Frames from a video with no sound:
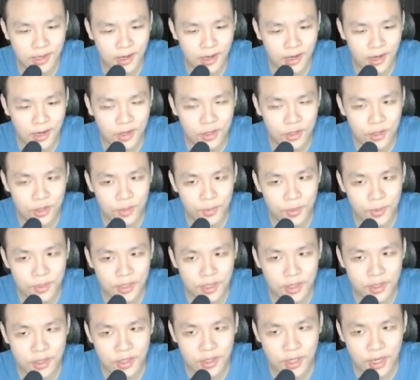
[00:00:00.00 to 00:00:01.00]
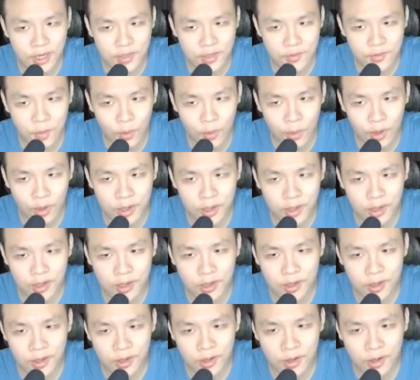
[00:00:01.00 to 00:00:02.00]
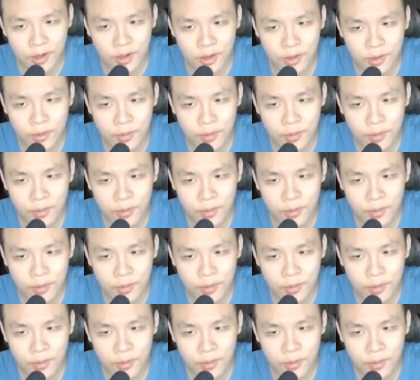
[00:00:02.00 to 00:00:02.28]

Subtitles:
100% chance for 1 hit, you know.